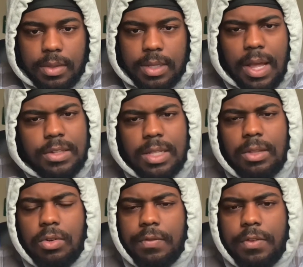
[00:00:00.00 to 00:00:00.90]
I was a
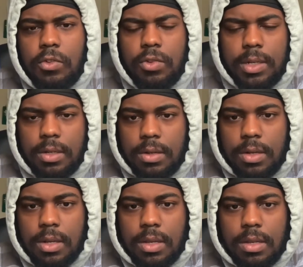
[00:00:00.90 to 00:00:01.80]
little confused right there.
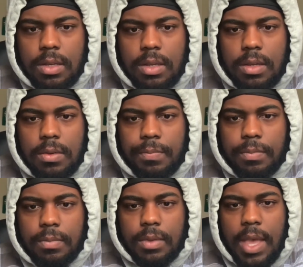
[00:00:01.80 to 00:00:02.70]

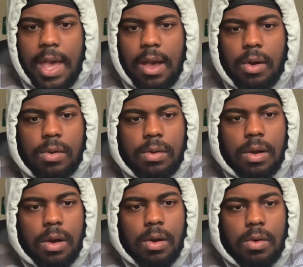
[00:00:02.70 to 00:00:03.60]
How?
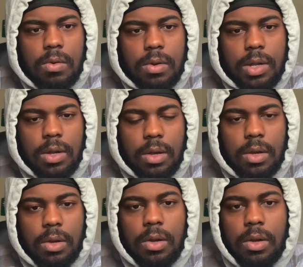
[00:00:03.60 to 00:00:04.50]

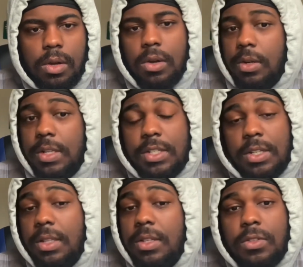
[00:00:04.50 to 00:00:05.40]
Oh, this is
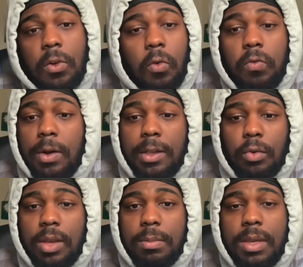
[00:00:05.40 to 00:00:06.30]
so fucking
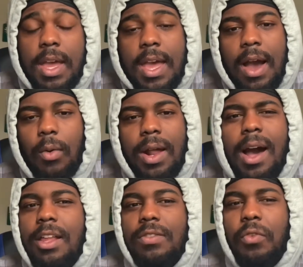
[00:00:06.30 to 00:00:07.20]
creepy. I wonder
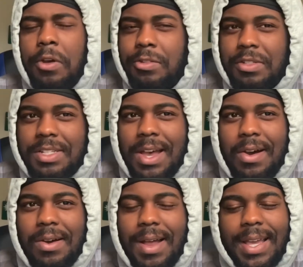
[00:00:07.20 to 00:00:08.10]
how his voice will
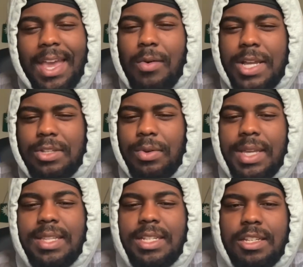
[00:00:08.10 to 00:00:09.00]
sound. I can't wait till we
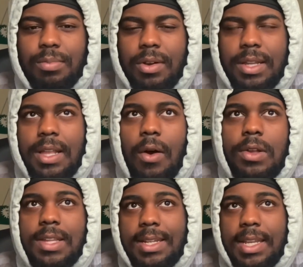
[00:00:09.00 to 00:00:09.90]
get to this point, because I
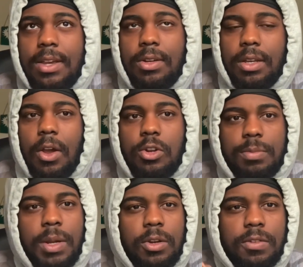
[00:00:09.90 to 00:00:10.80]
always like to hear the cursed
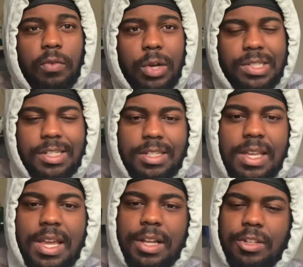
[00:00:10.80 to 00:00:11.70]
spirit's voices,
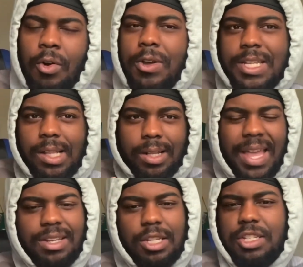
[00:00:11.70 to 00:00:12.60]
because I always tell it
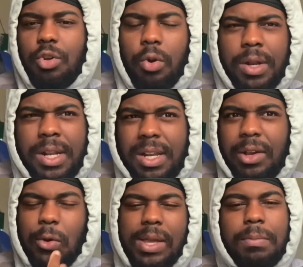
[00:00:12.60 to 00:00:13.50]
like distorted and
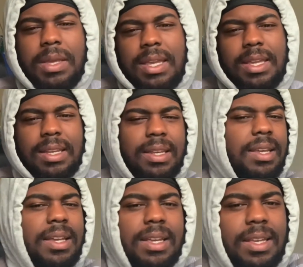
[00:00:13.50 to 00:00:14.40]
creepy, and,
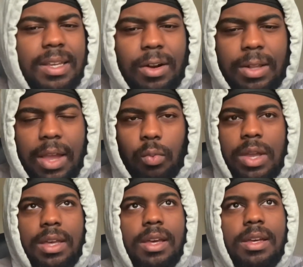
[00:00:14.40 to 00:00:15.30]
you know, like
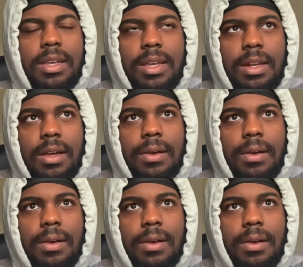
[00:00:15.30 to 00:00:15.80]
Rika and,